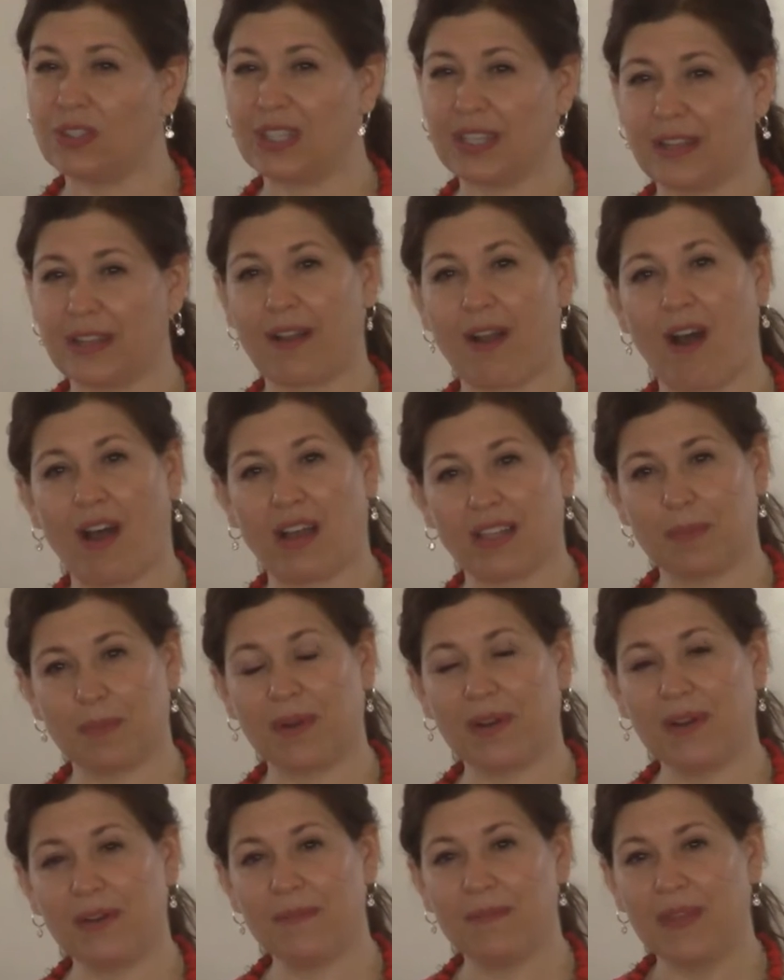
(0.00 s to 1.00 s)
to the
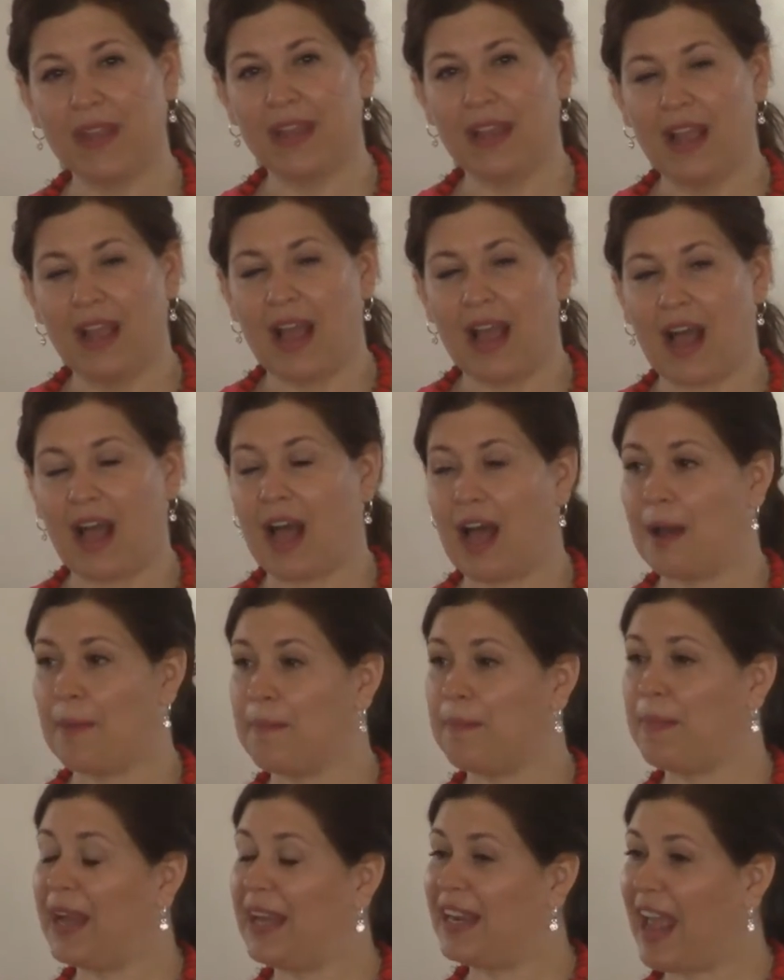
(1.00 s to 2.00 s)
gospel.
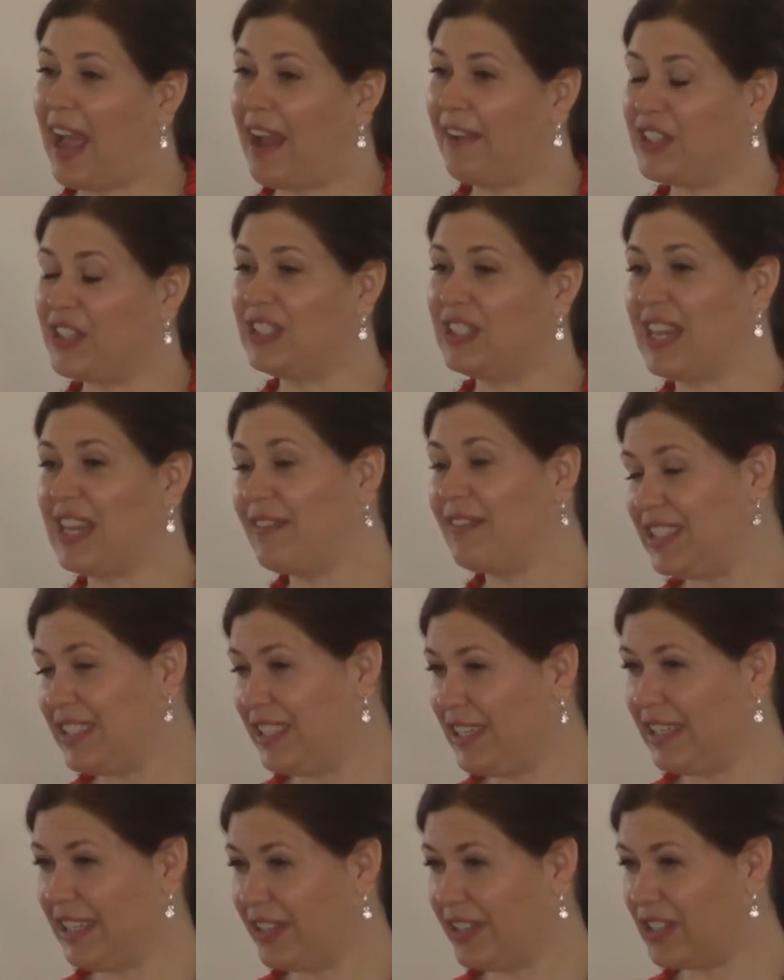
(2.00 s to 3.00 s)
Um, but after
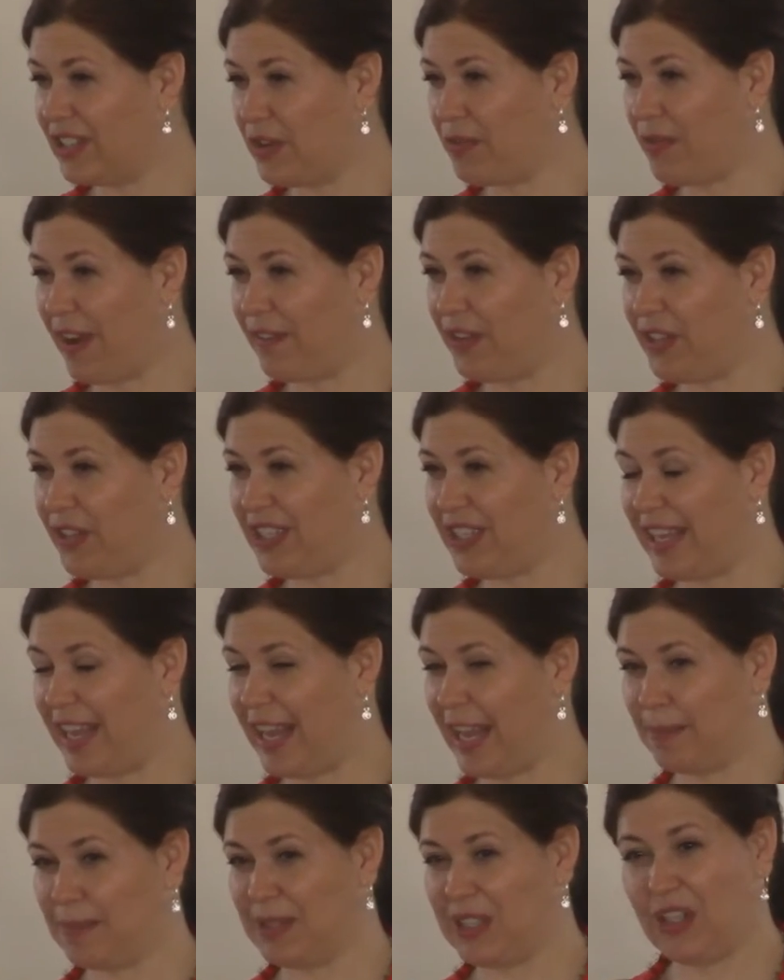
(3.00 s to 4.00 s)
17 years in refugee camps,